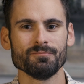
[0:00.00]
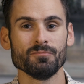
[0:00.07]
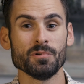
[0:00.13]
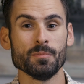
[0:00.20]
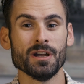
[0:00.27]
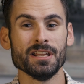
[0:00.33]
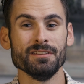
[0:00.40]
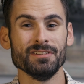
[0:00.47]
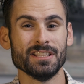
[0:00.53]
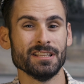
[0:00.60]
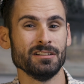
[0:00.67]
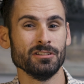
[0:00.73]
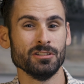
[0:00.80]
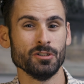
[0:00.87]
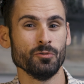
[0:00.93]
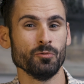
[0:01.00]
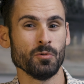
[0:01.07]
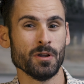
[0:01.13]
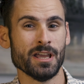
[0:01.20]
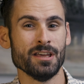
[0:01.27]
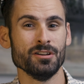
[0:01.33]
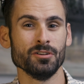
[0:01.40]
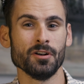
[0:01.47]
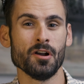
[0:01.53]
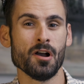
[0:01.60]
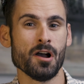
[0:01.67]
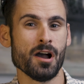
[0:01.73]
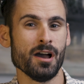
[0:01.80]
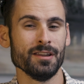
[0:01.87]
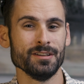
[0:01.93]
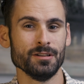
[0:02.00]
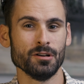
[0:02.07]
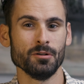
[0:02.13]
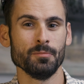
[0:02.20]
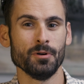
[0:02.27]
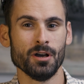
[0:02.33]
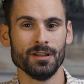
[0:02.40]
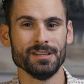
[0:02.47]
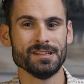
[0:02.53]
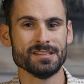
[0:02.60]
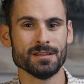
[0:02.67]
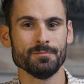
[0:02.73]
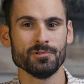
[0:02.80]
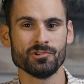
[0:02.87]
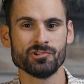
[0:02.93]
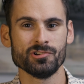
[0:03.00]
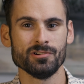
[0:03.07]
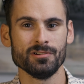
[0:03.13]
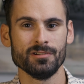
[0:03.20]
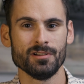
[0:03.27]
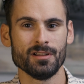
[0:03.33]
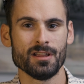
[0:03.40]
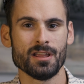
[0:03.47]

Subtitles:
We might even get a little red or hot in our body temperature.